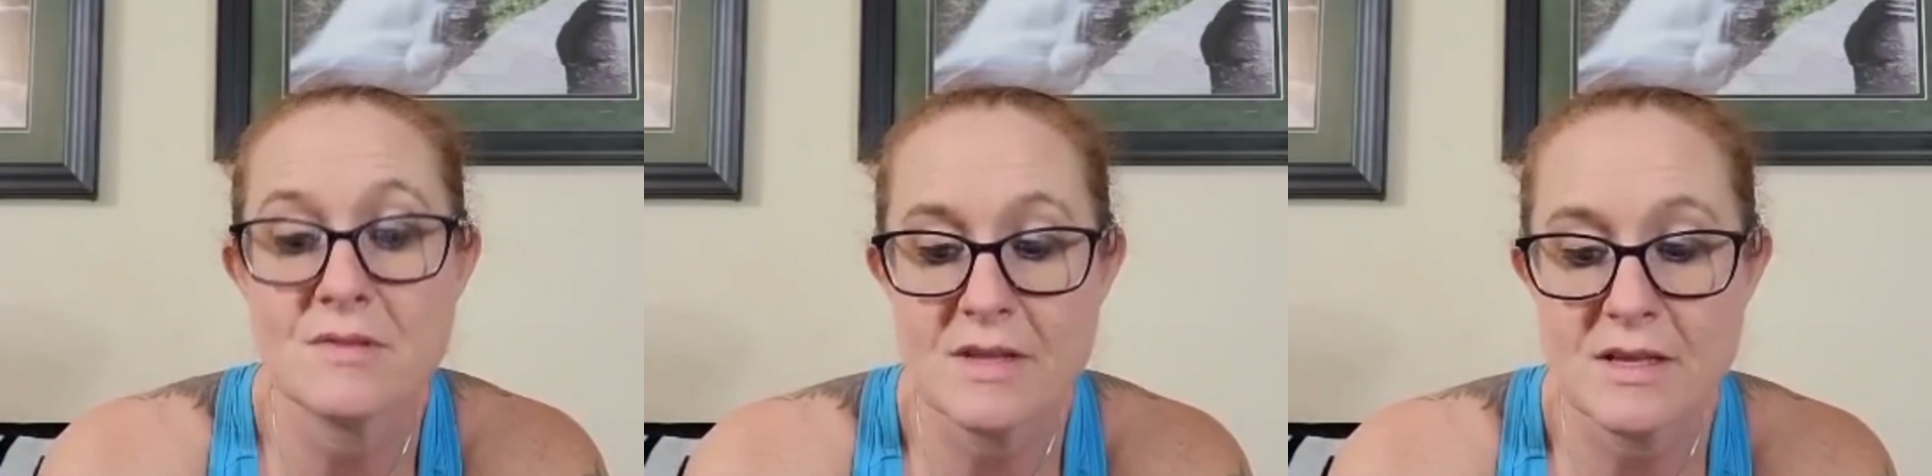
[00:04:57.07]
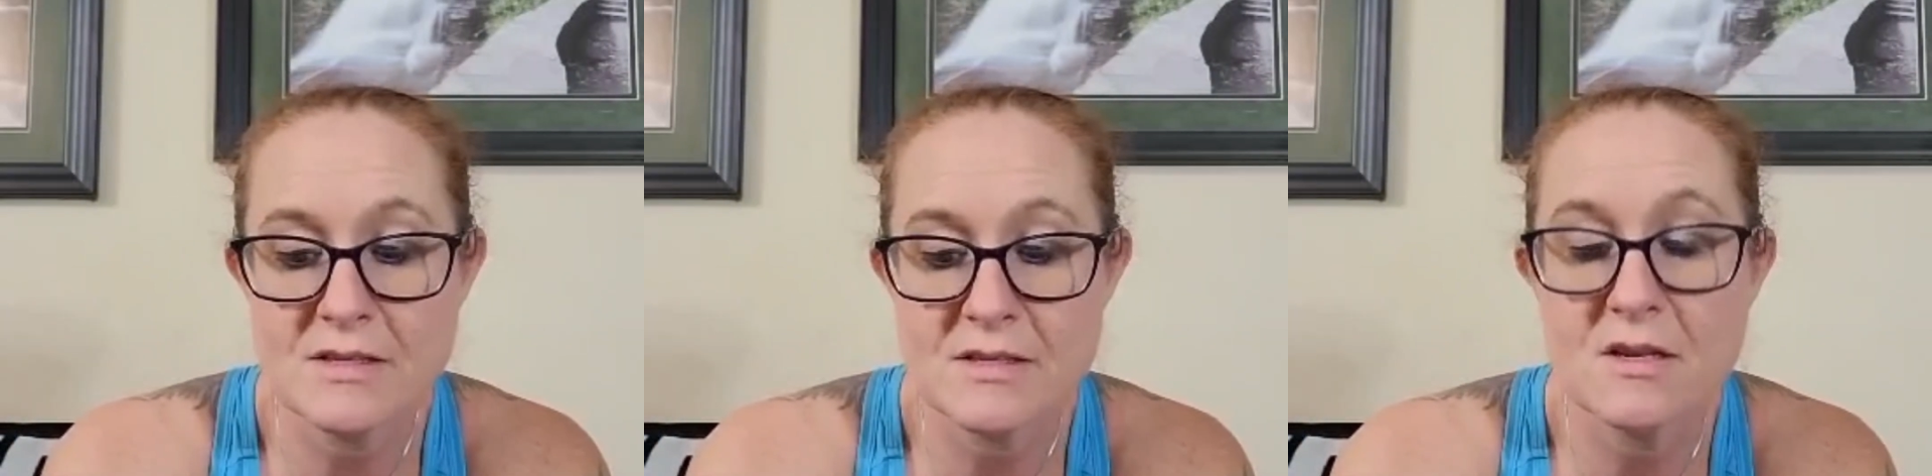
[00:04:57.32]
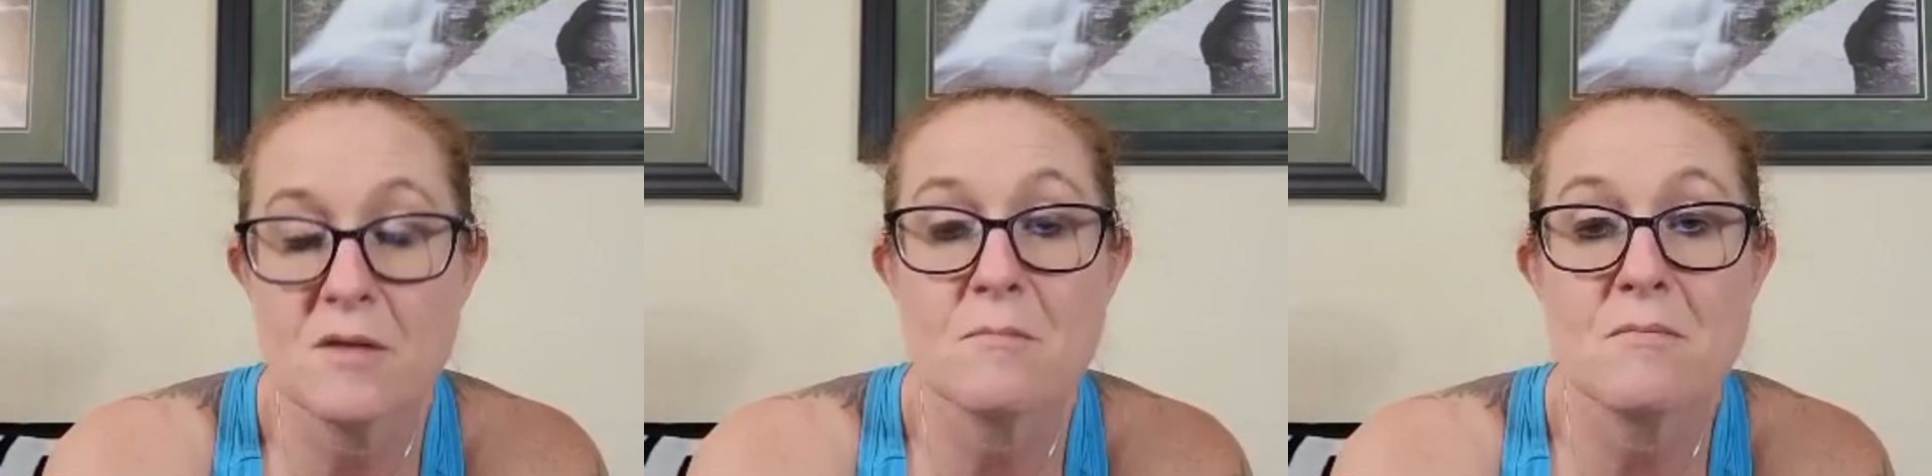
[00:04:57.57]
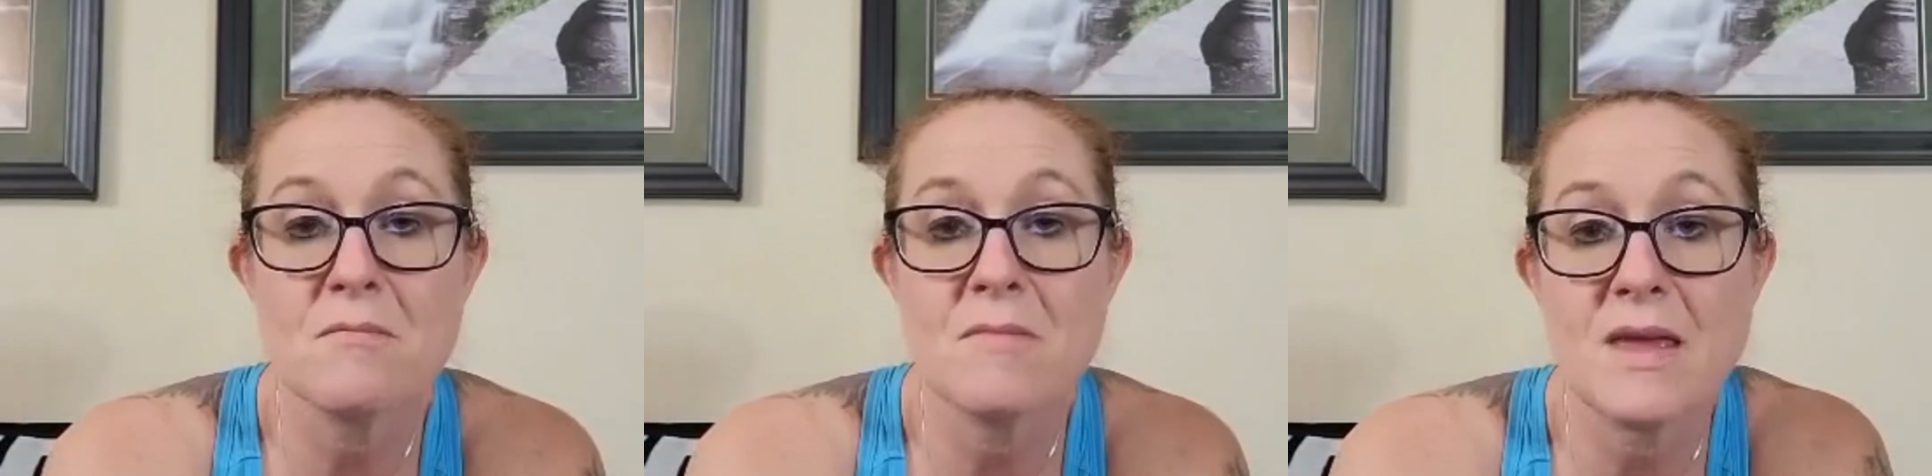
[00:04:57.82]
It's an
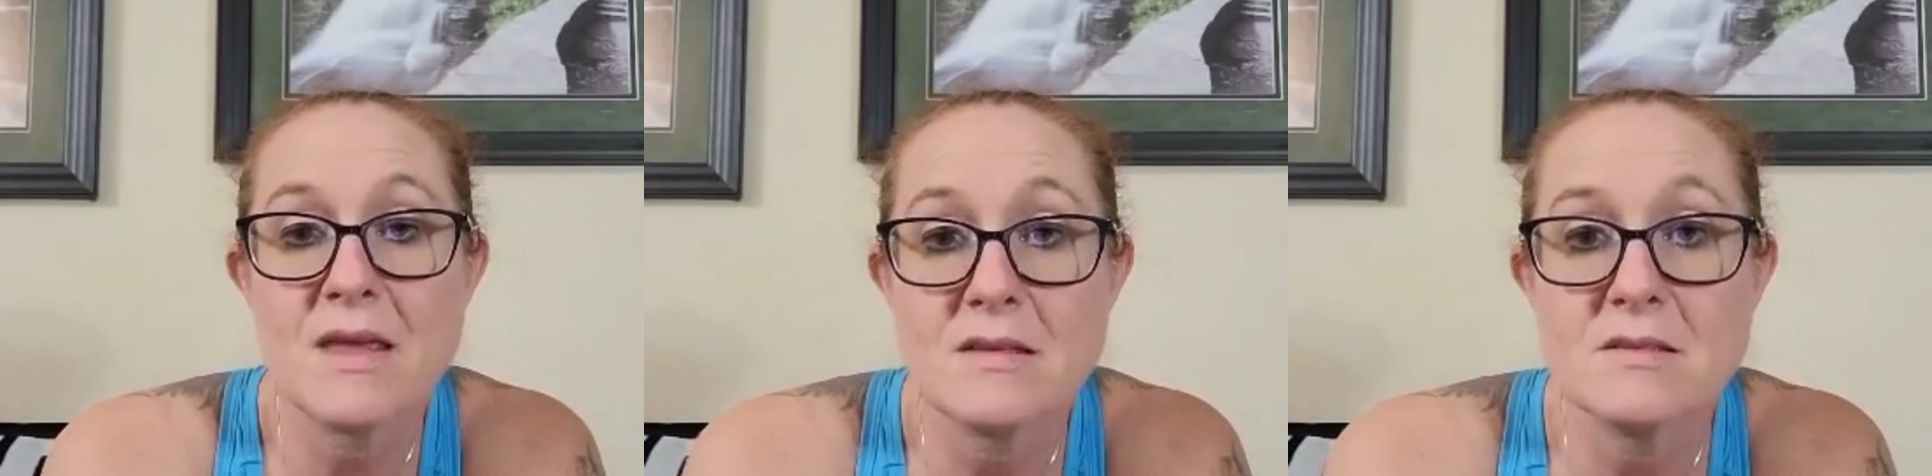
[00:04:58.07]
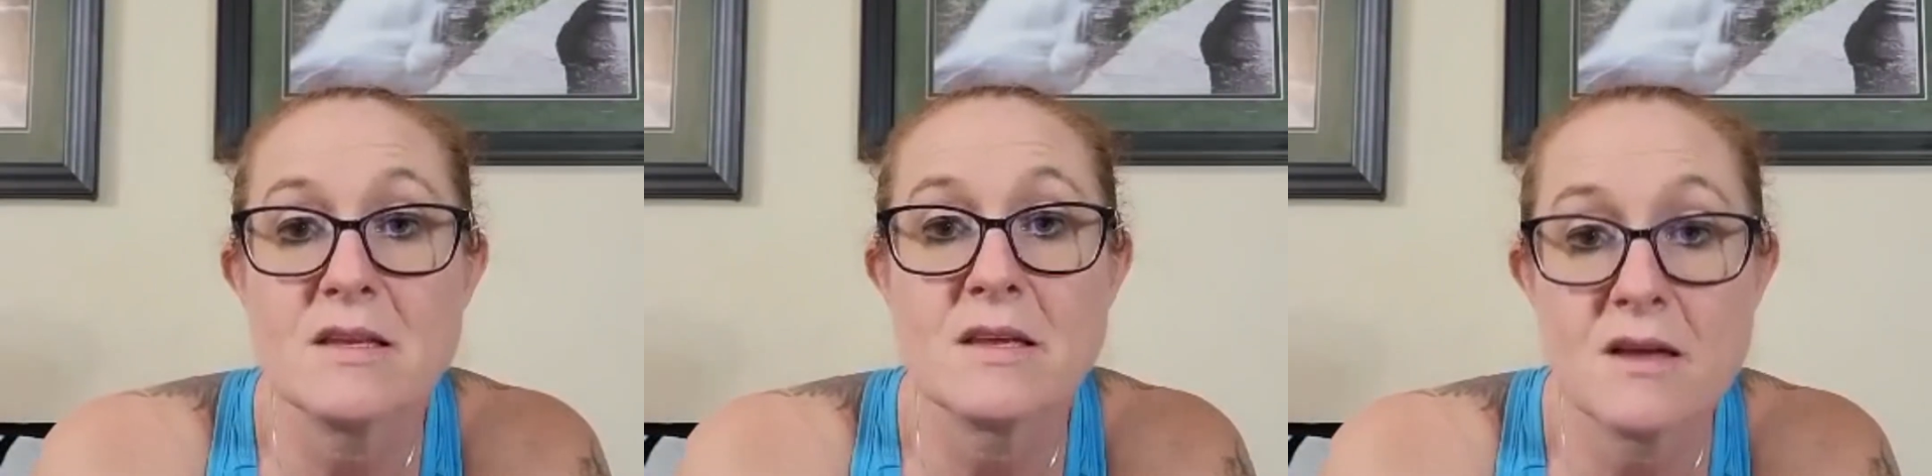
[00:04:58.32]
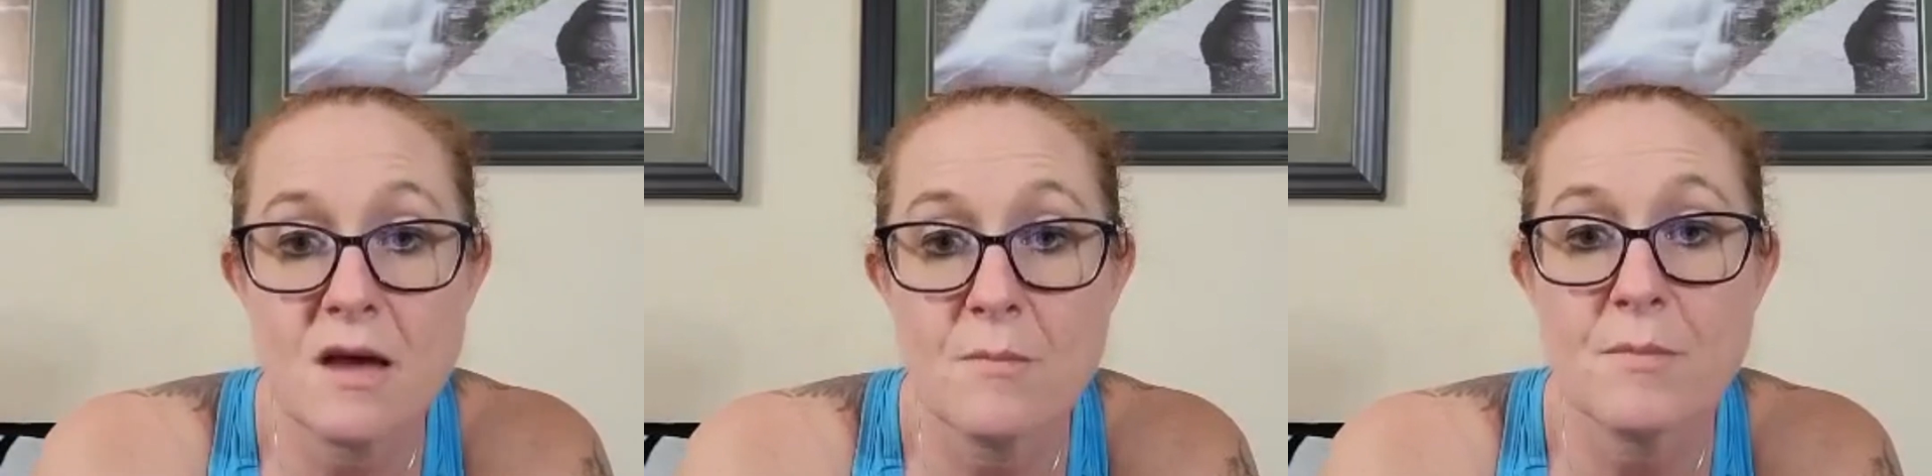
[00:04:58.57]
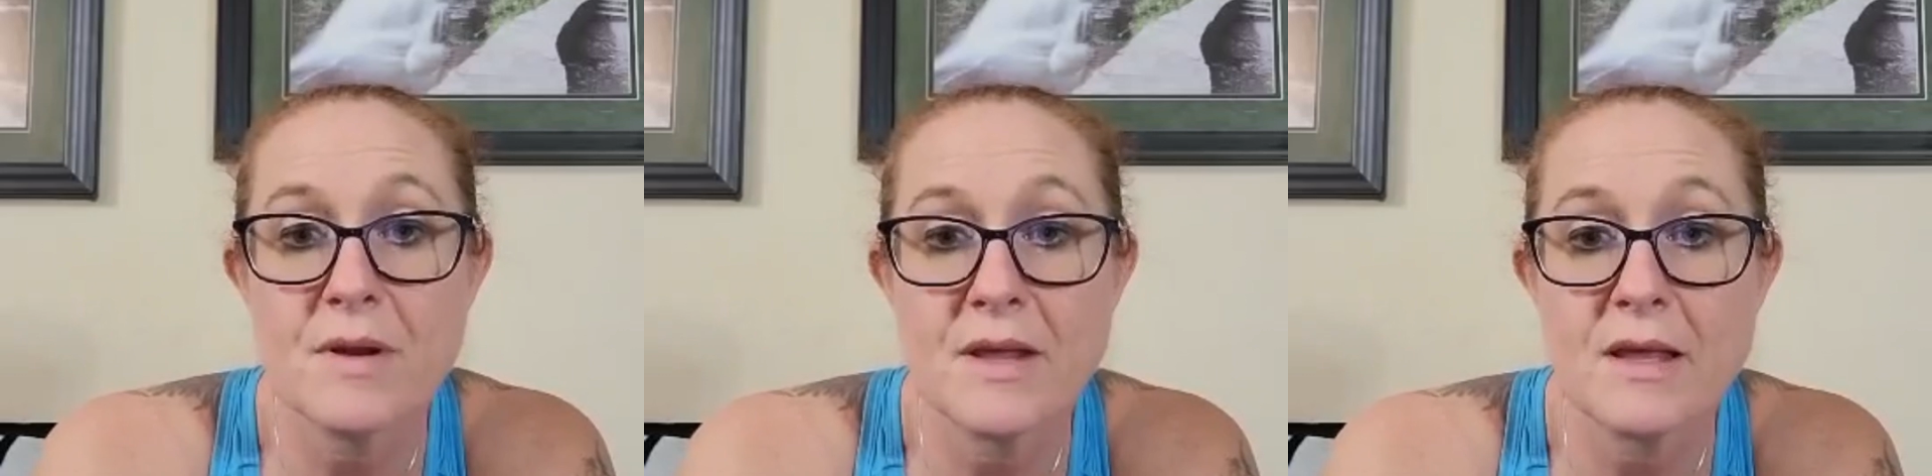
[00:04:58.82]
amazing
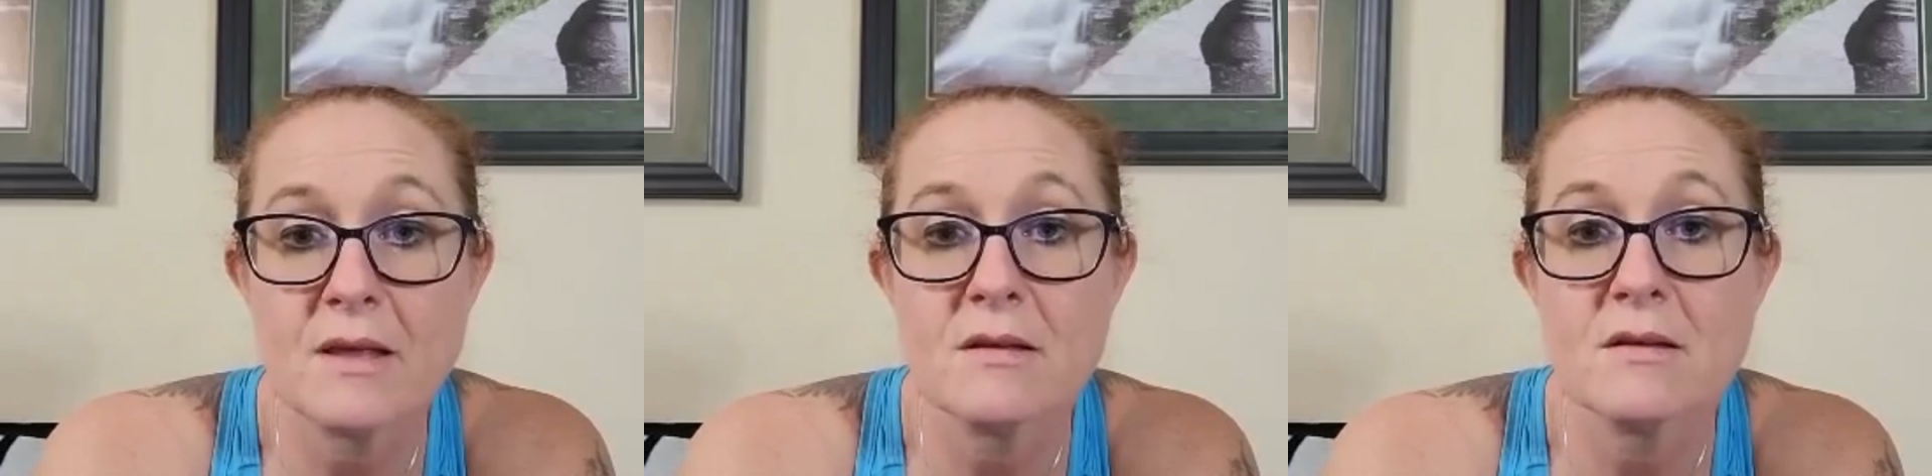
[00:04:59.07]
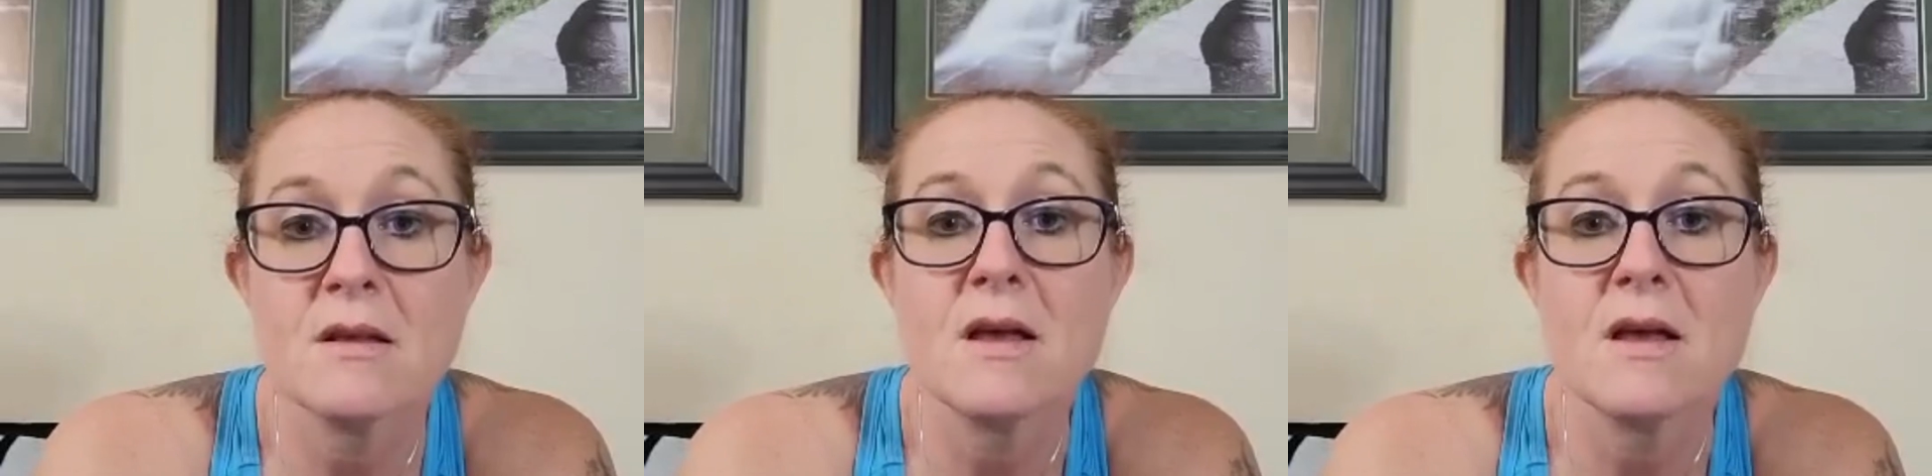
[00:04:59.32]
company.